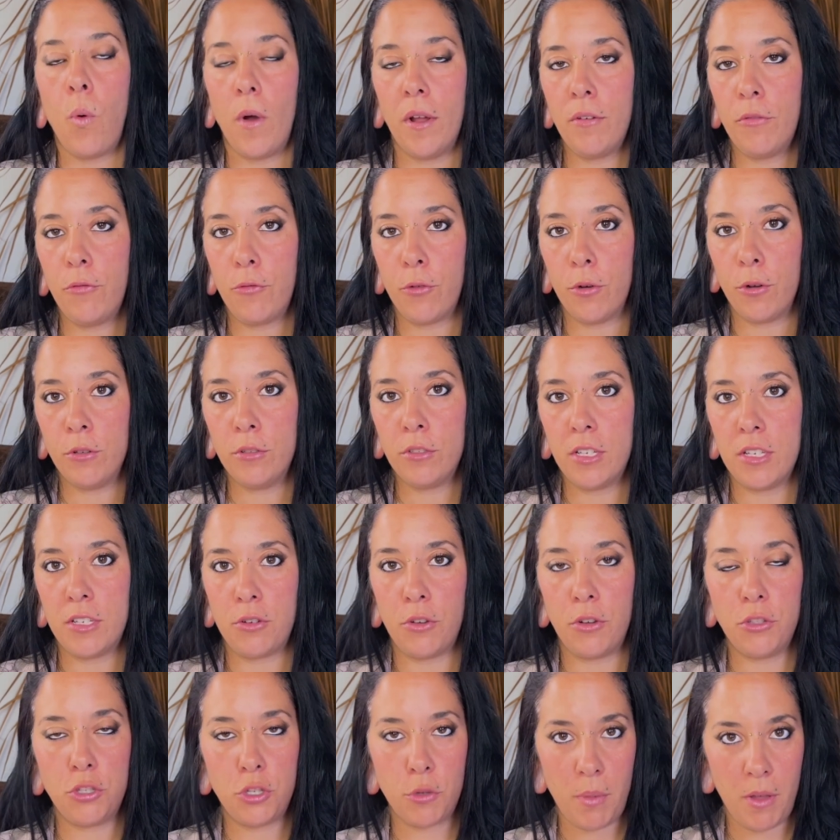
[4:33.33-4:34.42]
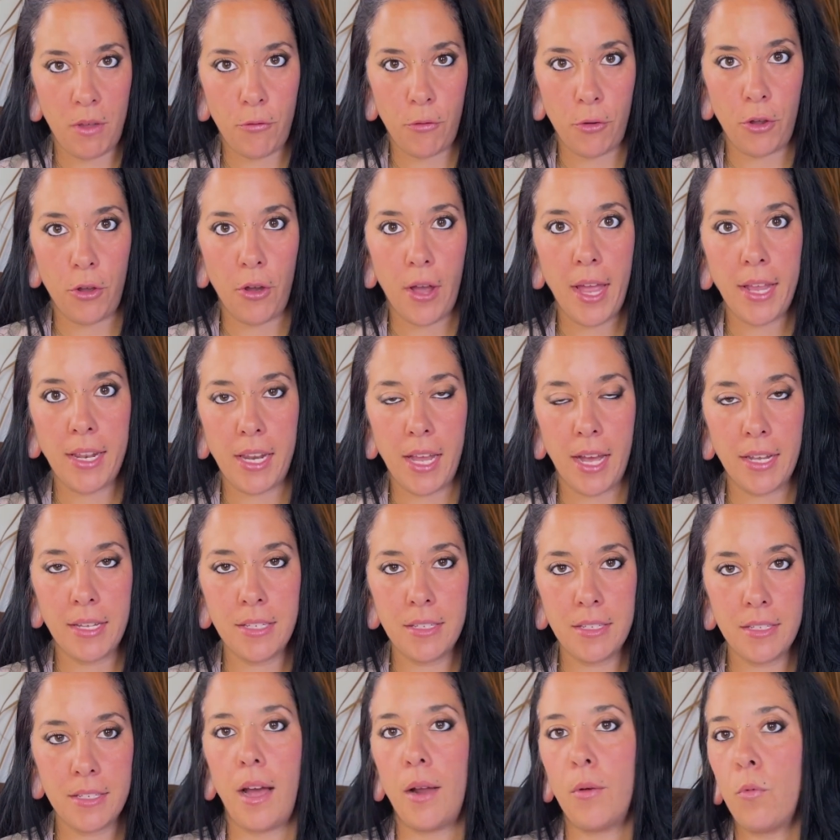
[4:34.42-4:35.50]
One font is going to be for your
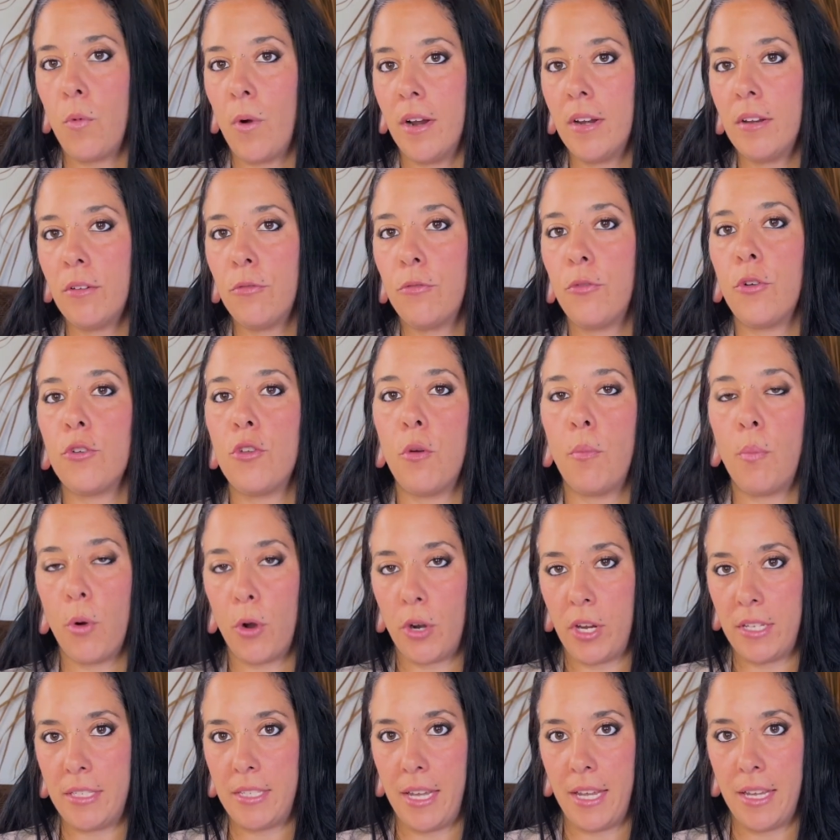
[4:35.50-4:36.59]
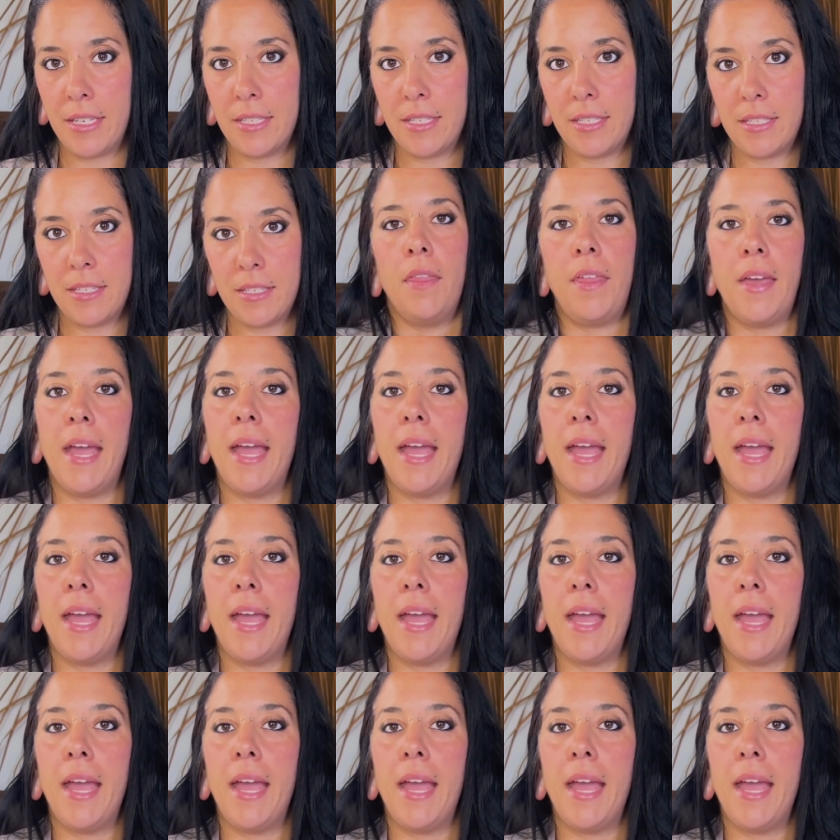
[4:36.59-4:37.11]
headlines and one for your body text.